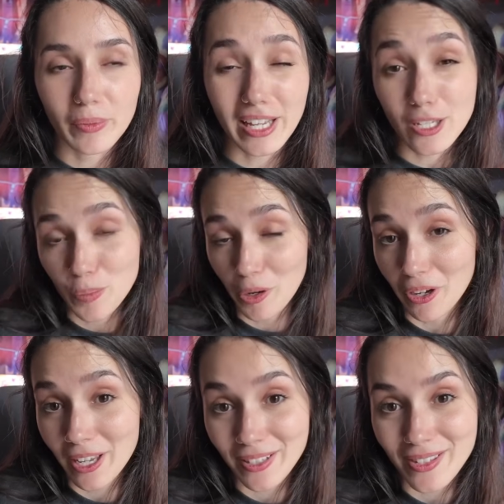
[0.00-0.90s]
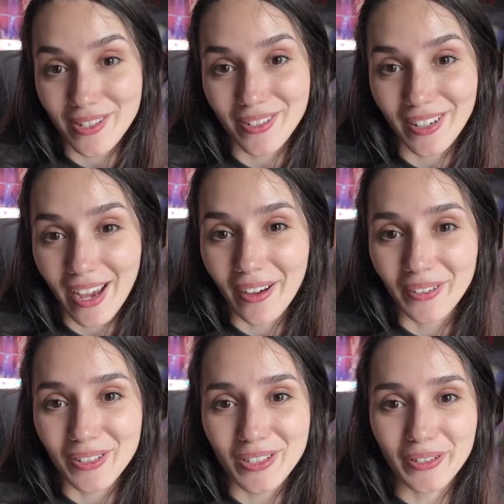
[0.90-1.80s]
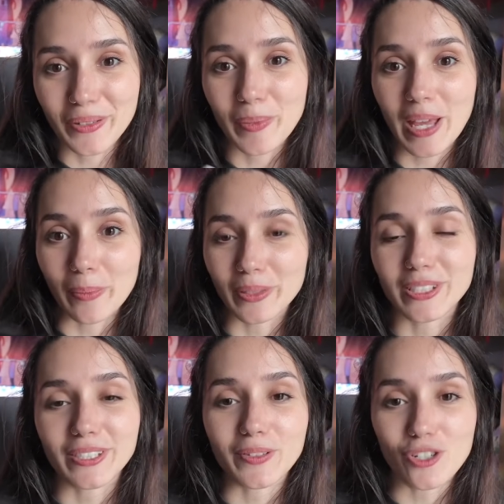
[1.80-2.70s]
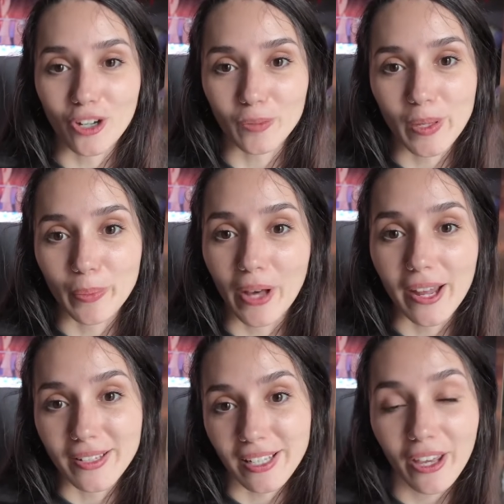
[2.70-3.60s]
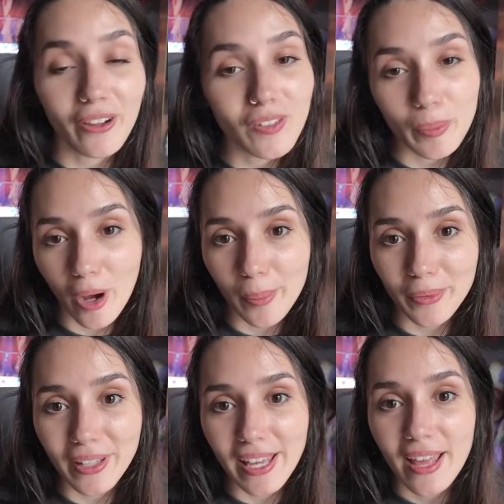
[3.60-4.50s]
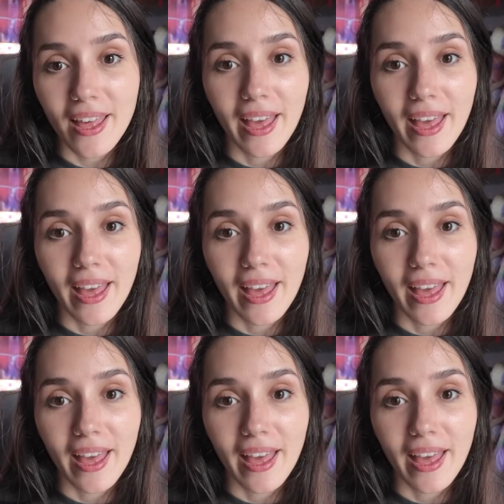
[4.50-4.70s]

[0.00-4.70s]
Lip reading: experience now to be able to instruct people how to take care of them properly